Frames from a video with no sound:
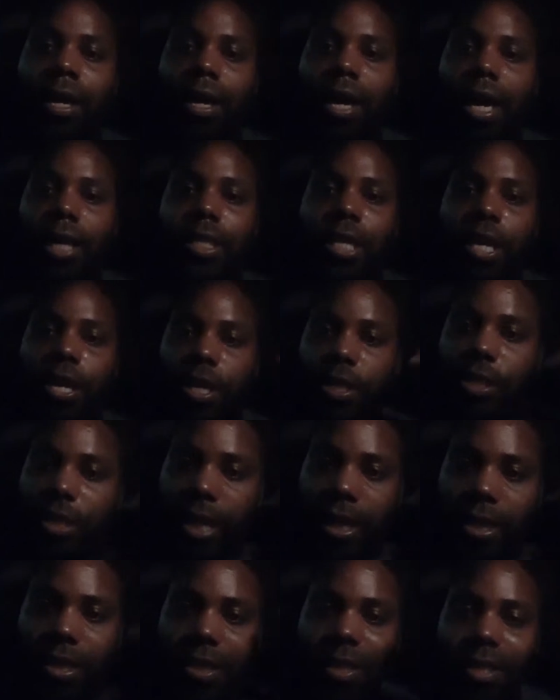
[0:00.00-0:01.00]
I said,
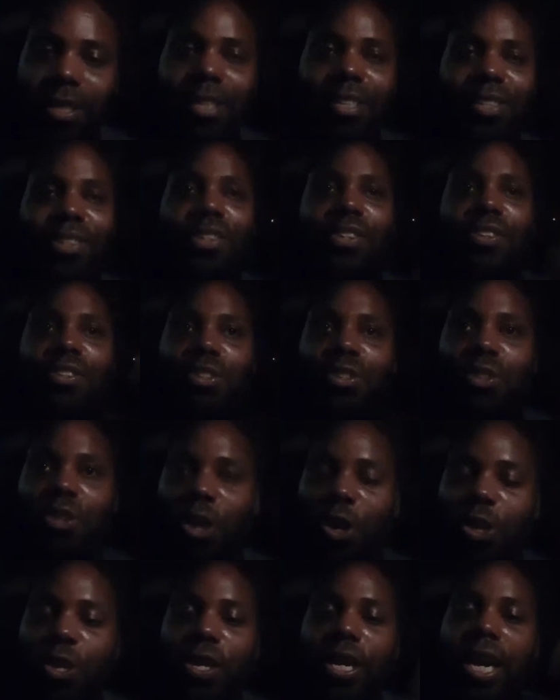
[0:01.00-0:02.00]
it's
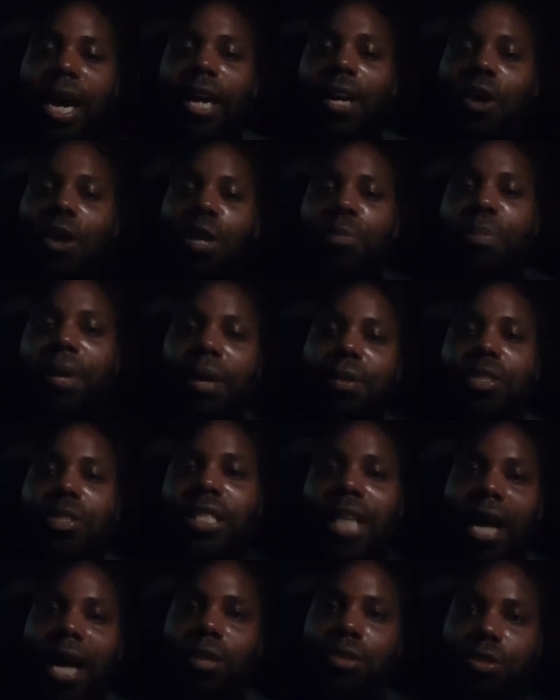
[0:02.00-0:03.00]
you're not going to be able to
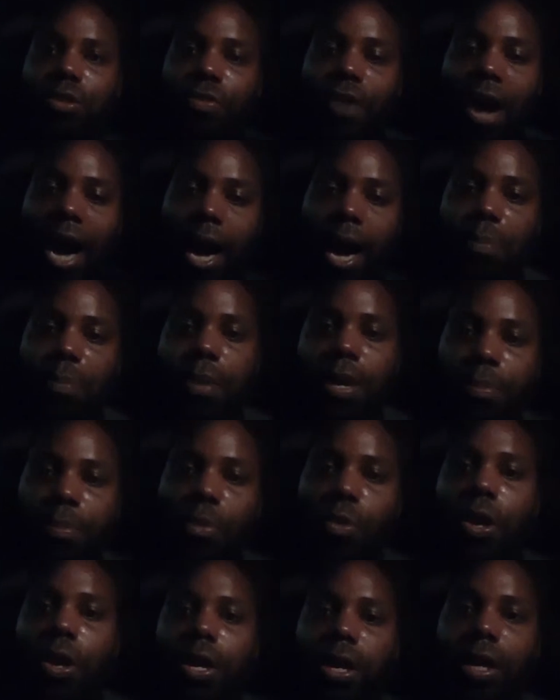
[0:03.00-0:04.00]
satisfy people
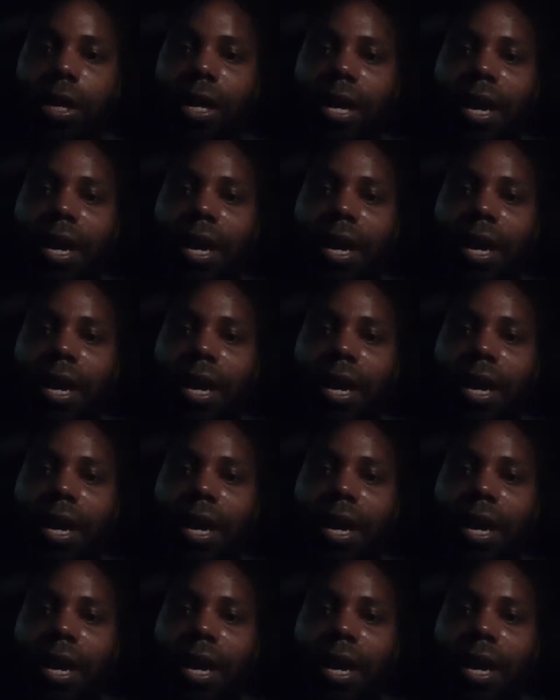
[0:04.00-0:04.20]
here.